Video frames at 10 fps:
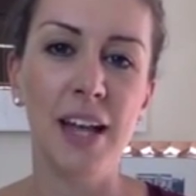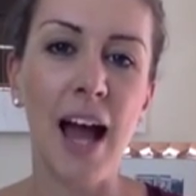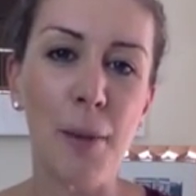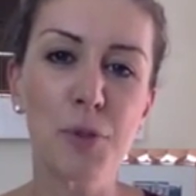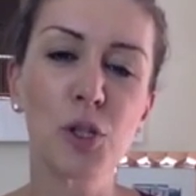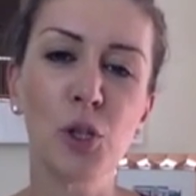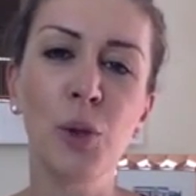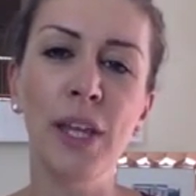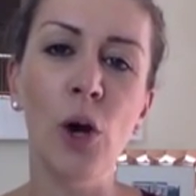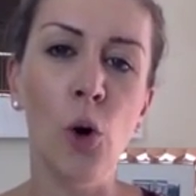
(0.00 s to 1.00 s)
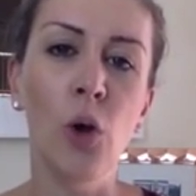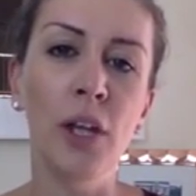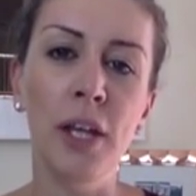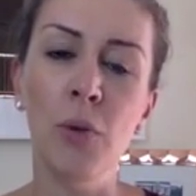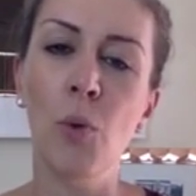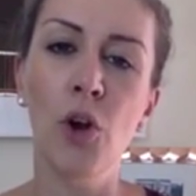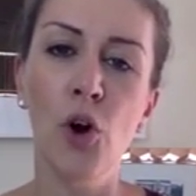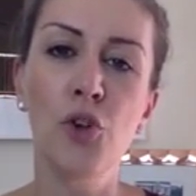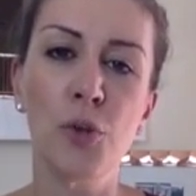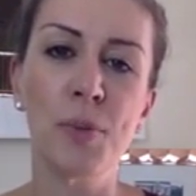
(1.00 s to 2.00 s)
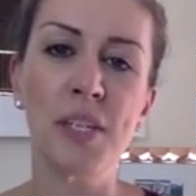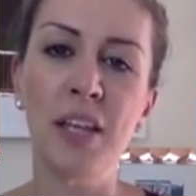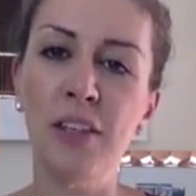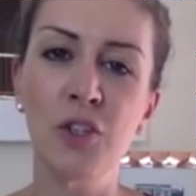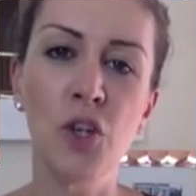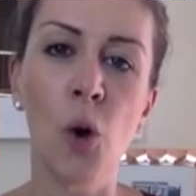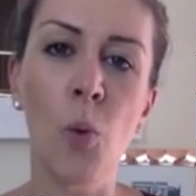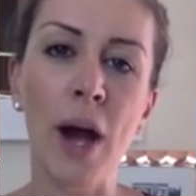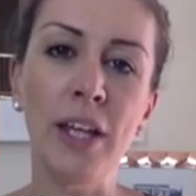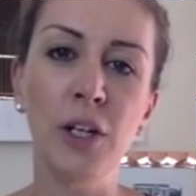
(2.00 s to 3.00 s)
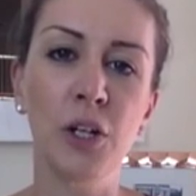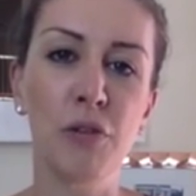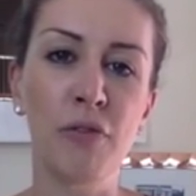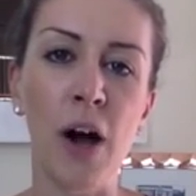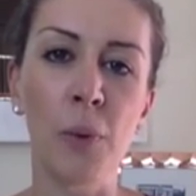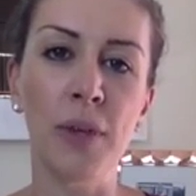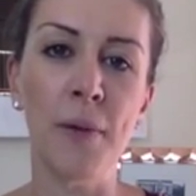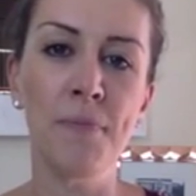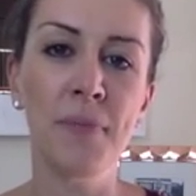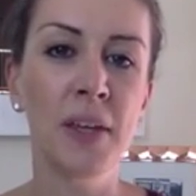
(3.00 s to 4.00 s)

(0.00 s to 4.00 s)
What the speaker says: Absolutely all in, 100%. There's no way you're going to fail with it.